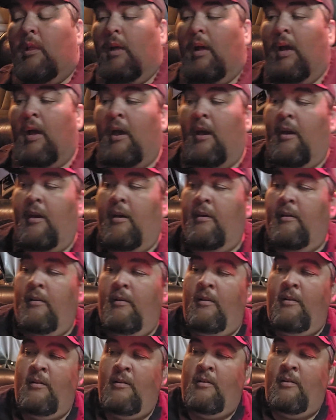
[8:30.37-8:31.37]

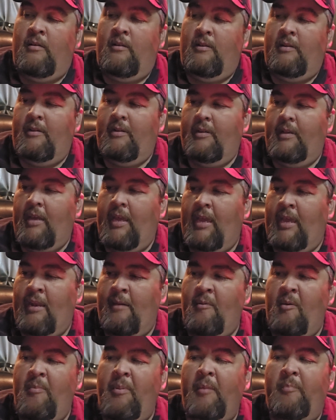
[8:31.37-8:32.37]
And
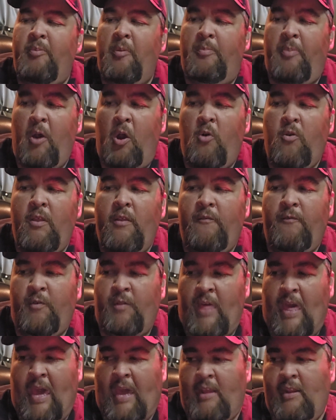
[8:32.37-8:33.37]
I'm a big proponent for
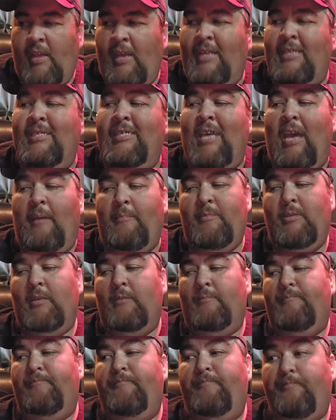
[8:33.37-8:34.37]
that, except
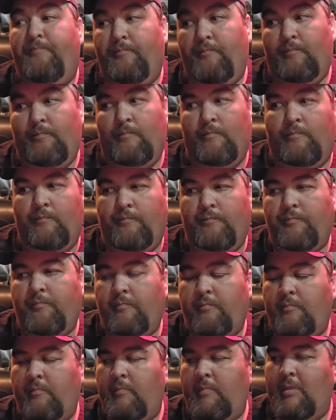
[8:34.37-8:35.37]

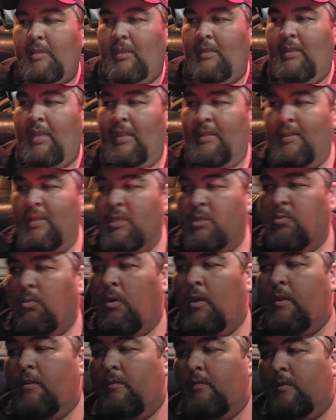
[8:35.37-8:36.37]
that this
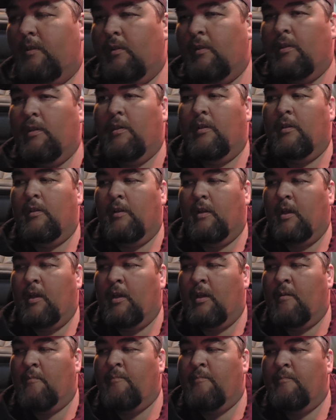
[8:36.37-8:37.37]
one
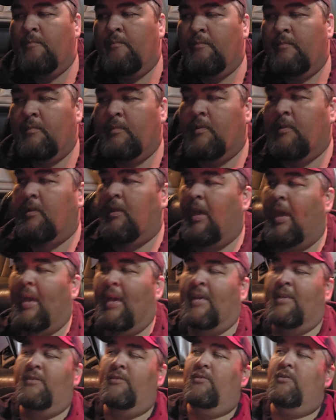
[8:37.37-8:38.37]

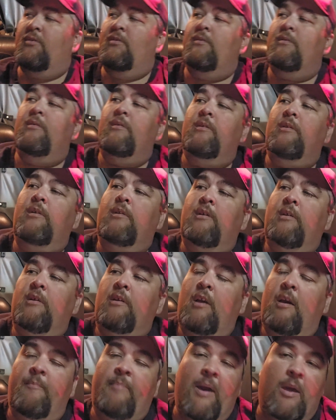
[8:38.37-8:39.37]
has
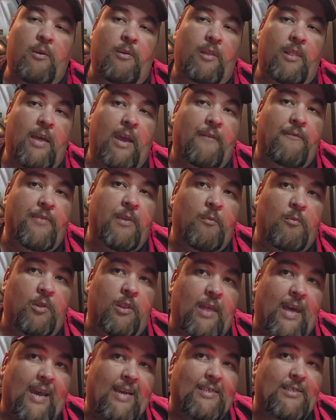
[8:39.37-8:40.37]
a battery life that
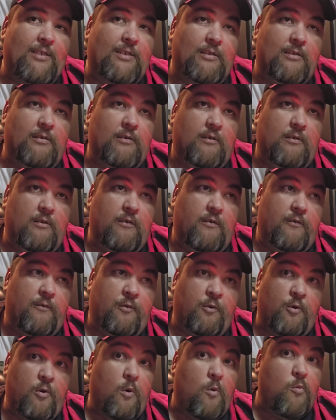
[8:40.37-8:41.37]
will last
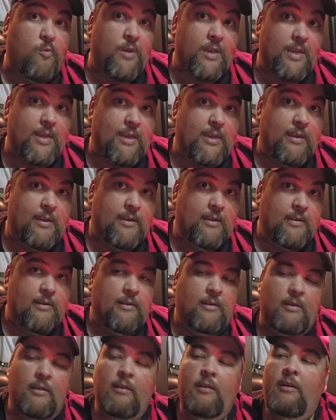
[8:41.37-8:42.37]
for a week
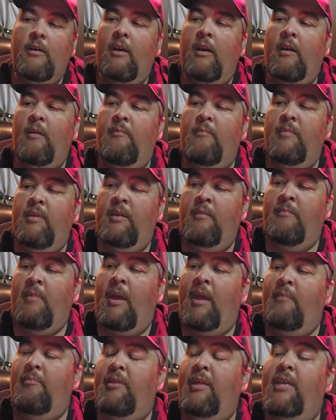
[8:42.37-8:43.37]
in
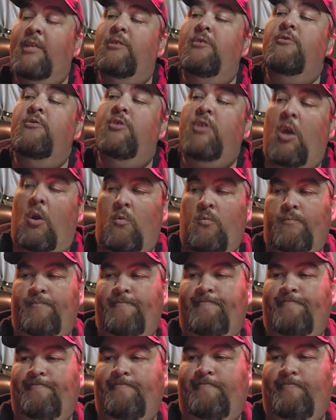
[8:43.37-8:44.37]
my application. So,
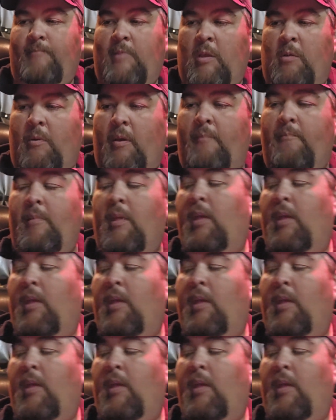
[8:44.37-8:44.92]
anyway.